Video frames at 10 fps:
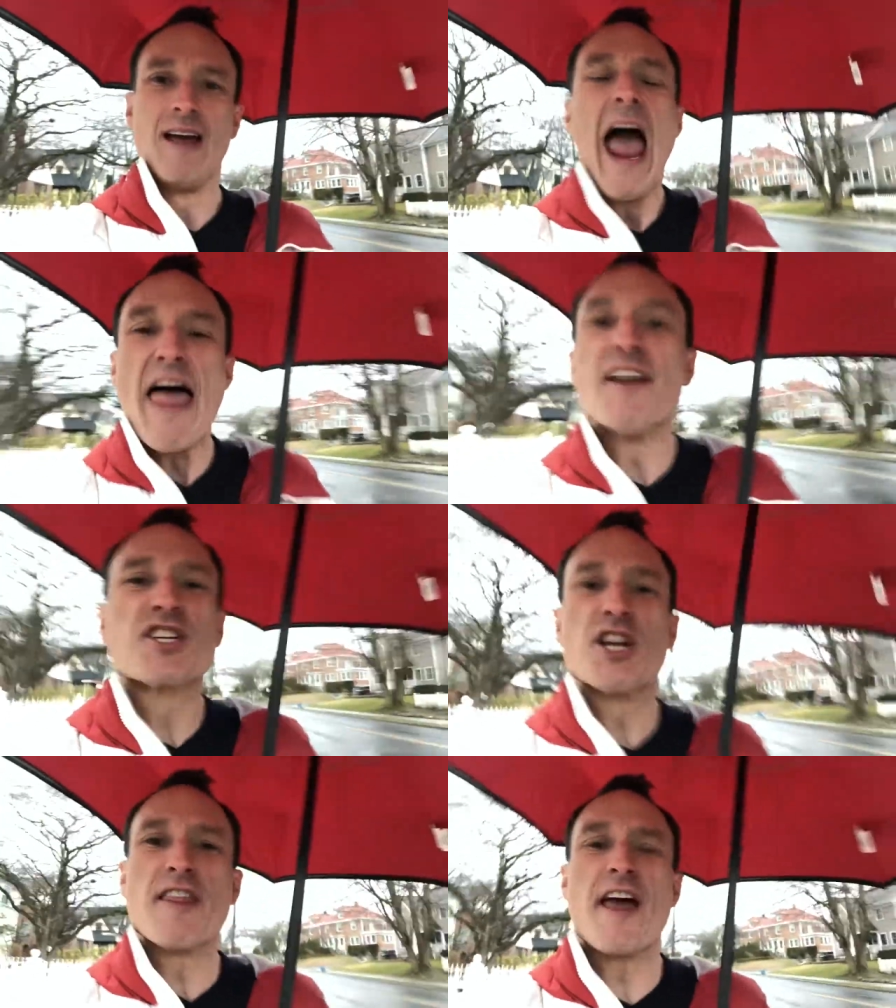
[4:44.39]
And it's
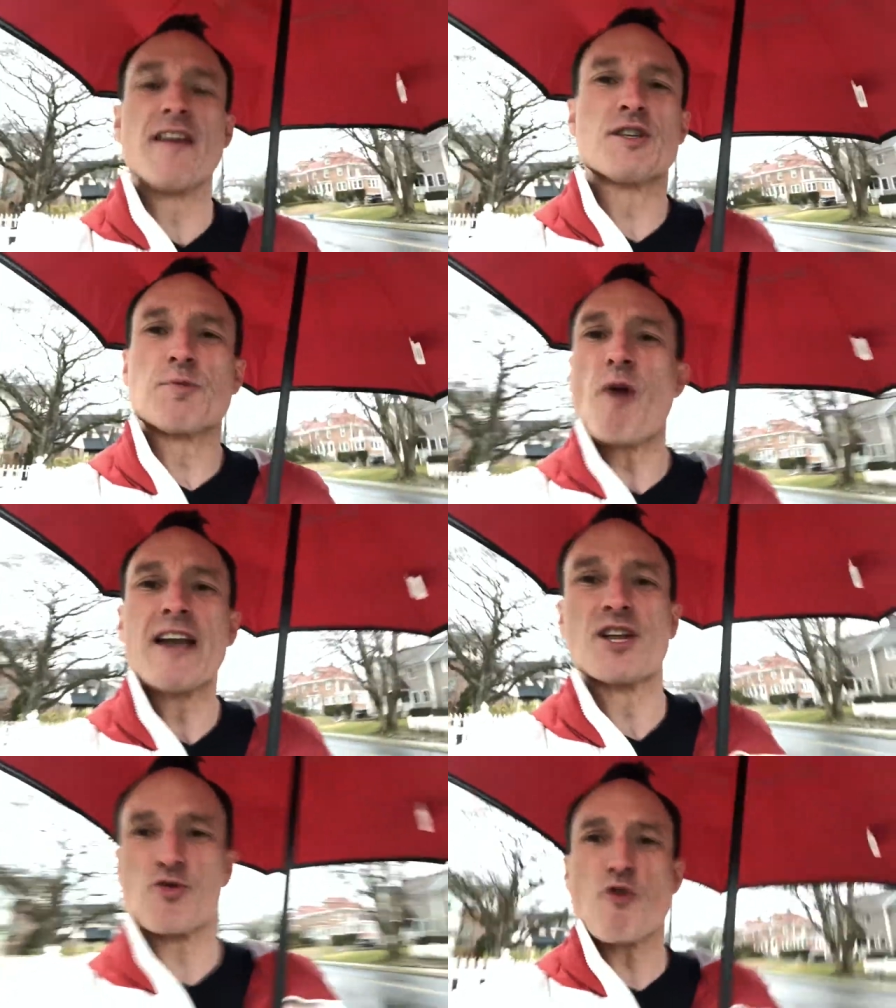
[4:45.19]
going to then spread
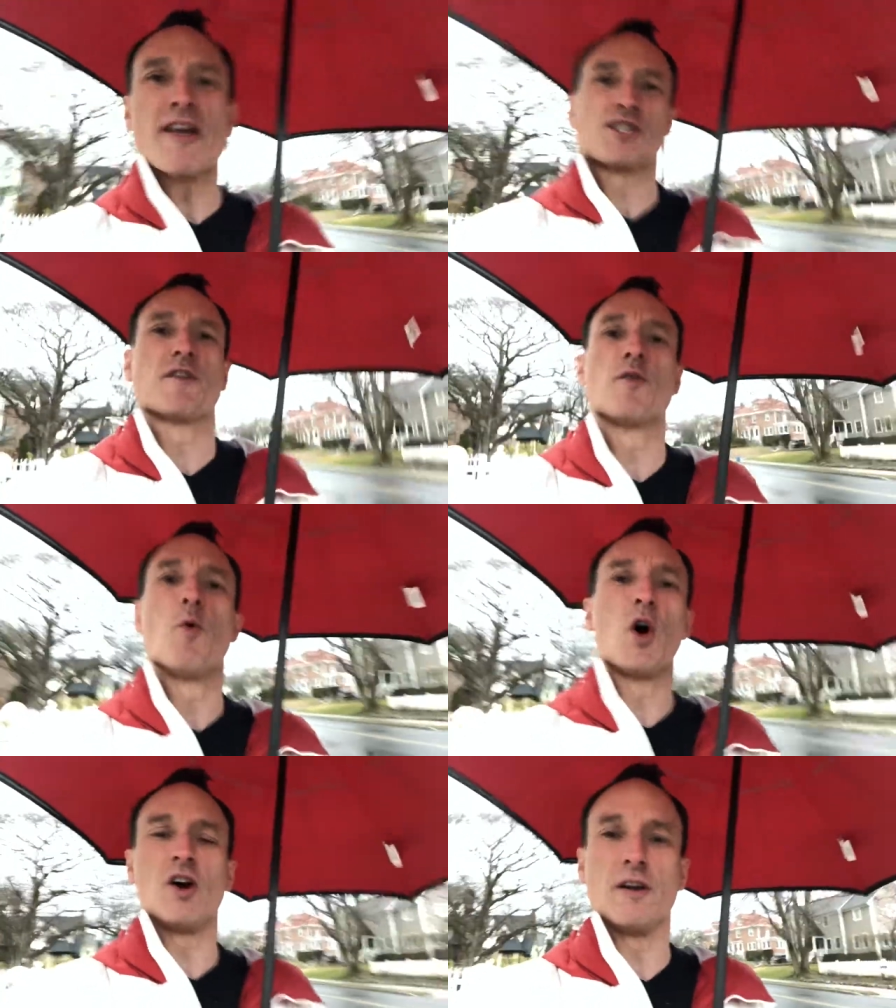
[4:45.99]
to the rest of the
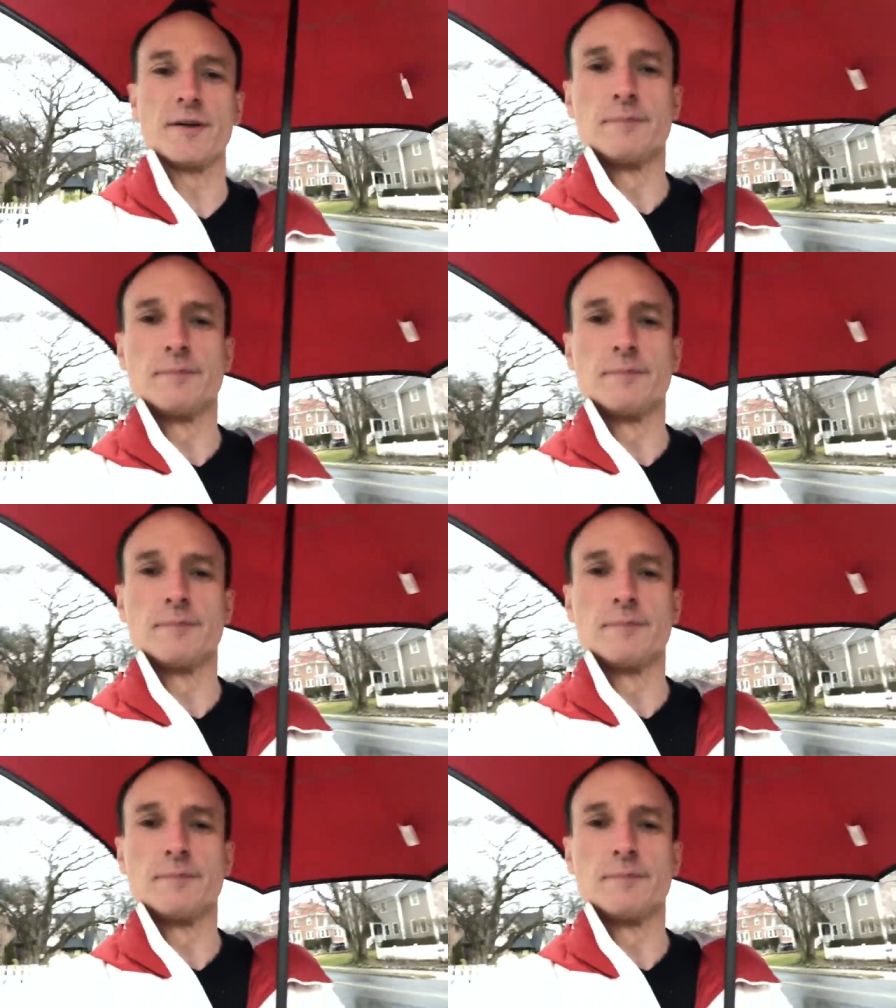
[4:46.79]
world.